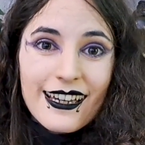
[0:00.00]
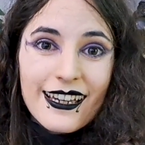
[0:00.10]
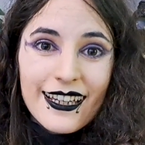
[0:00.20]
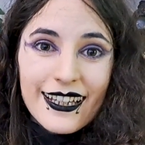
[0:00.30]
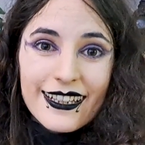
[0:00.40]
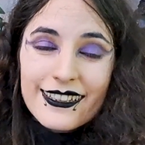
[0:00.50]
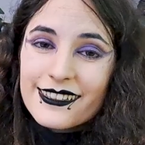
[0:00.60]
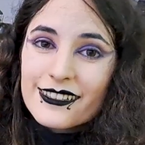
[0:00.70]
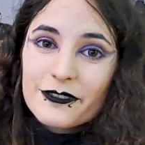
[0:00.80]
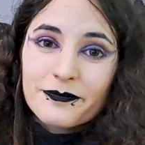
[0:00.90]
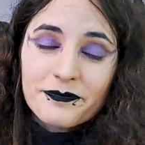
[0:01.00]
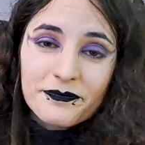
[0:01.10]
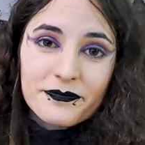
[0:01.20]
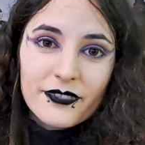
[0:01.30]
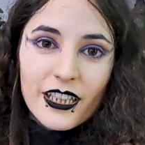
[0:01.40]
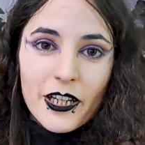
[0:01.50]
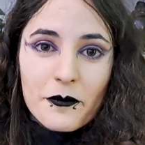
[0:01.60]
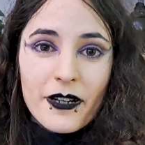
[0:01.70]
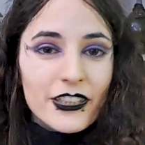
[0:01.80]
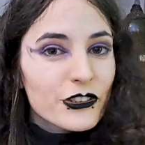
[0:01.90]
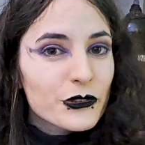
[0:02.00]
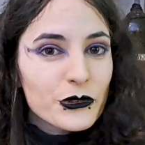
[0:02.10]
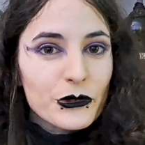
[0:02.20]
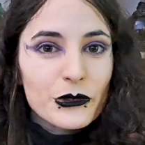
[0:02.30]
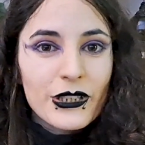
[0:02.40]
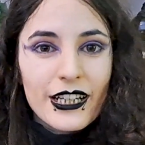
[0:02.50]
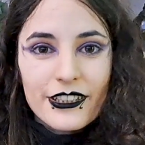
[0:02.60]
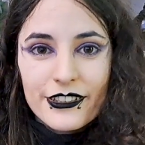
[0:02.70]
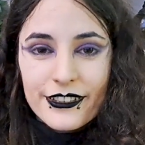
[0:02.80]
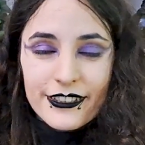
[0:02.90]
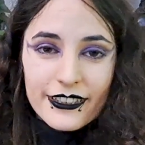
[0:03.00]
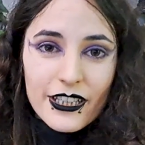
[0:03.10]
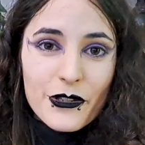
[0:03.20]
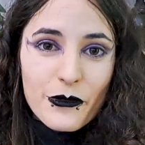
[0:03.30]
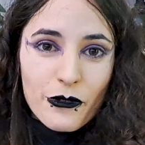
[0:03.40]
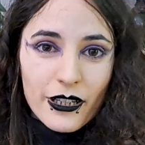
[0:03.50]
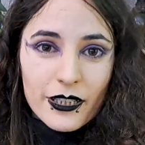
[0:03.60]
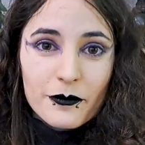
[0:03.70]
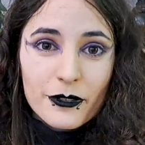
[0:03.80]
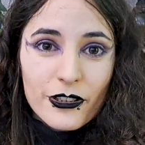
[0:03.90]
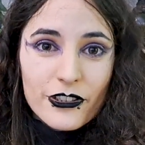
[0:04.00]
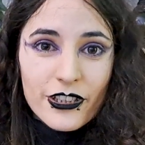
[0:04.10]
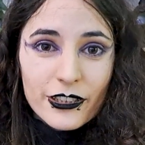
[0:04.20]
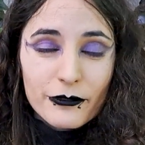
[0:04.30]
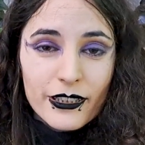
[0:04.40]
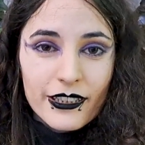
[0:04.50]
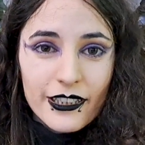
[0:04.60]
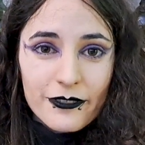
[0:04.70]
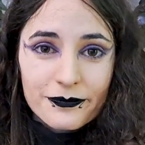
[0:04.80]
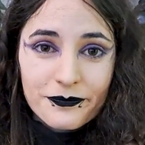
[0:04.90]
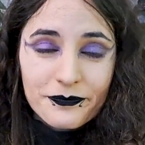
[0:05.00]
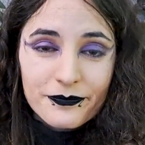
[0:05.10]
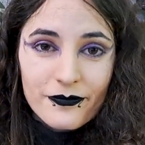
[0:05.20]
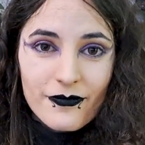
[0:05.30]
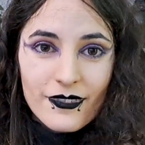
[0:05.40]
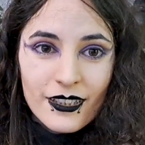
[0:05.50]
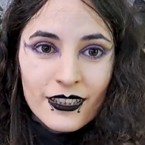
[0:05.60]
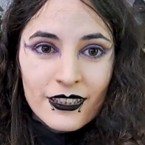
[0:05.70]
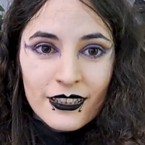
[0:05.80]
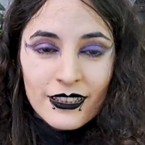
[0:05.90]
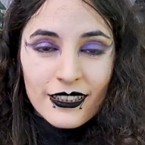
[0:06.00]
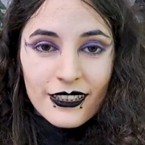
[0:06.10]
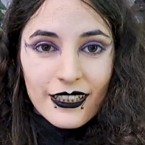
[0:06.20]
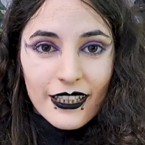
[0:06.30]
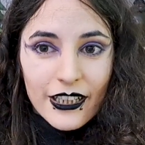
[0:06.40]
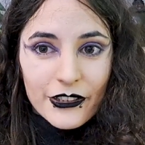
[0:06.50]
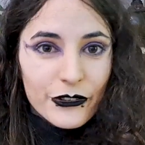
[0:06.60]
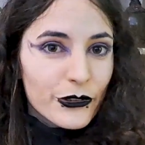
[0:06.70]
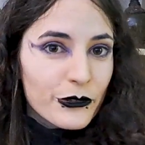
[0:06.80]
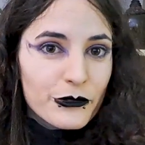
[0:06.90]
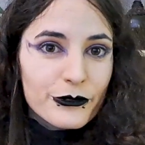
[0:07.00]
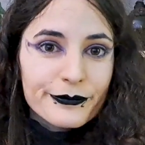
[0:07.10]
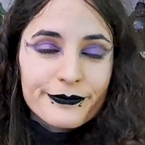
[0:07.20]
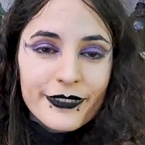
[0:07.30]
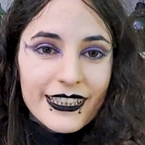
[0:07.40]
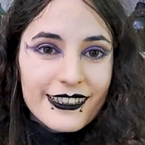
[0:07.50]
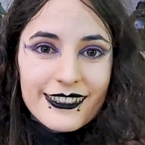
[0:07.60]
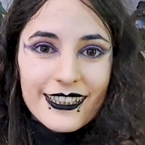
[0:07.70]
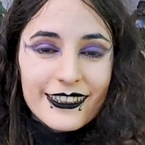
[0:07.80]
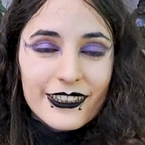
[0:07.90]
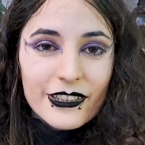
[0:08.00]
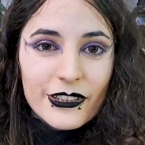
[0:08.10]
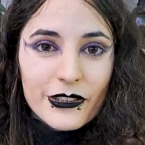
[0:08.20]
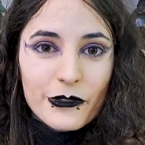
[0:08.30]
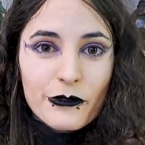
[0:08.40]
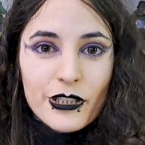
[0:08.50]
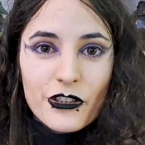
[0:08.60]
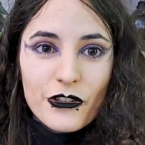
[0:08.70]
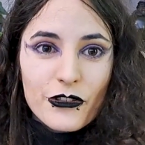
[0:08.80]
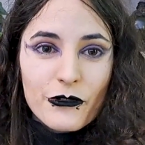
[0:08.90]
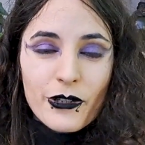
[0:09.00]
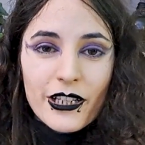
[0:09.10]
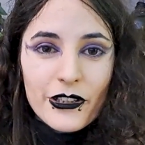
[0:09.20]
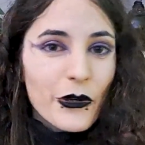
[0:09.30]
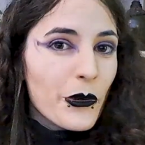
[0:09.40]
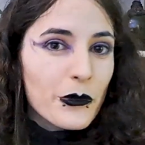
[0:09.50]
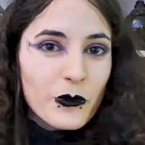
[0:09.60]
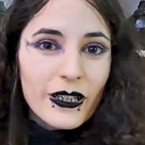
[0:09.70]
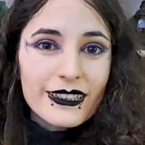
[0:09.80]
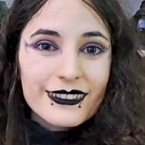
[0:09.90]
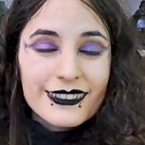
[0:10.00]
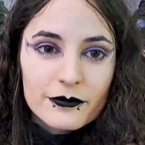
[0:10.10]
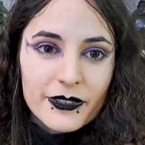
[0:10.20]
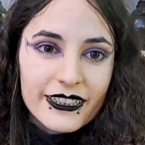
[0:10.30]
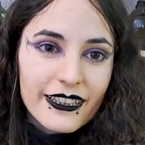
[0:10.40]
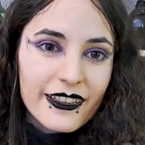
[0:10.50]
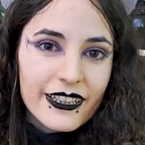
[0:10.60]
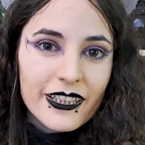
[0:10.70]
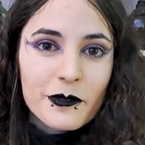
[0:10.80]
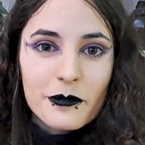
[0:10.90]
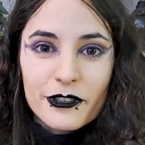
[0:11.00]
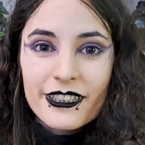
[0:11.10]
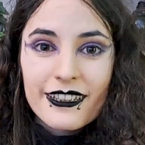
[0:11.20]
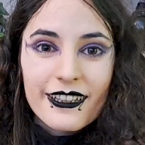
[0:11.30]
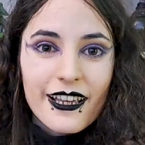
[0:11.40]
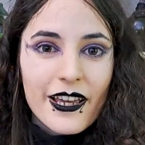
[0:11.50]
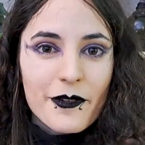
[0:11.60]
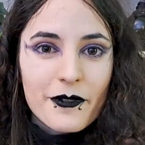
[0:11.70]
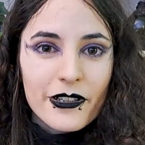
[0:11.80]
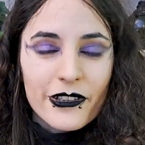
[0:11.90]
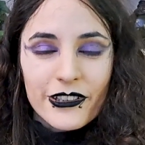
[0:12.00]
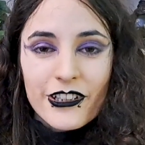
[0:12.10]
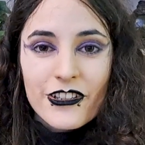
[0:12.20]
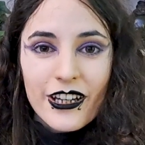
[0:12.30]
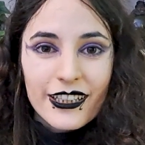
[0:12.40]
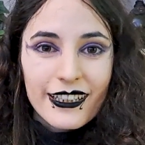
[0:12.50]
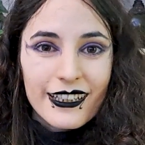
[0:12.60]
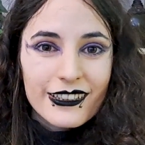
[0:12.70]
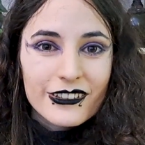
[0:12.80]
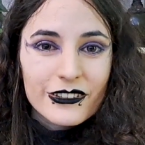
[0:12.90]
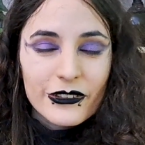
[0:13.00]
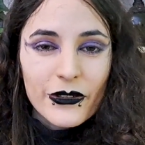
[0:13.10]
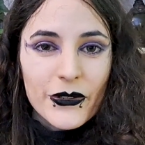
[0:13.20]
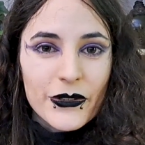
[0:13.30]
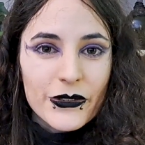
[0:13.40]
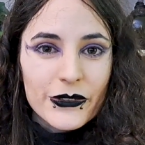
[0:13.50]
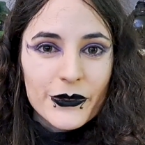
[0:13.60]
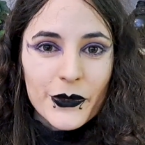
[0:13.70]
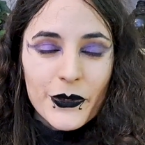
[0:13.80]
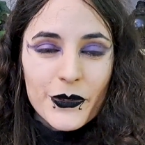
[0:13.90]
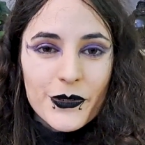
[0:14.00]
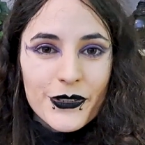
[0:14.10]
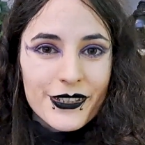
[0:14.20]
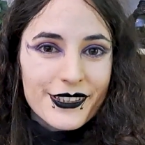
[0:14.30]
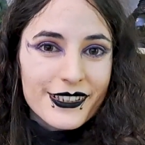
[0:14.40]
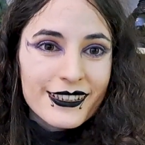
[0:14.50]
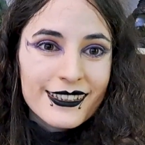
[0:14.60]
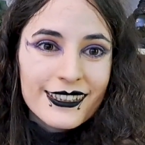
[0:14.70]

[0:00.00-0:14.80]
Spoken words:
And I might do a DIY project with them. I don't know exactly which, when, or what, but I think putting them on a jacket or on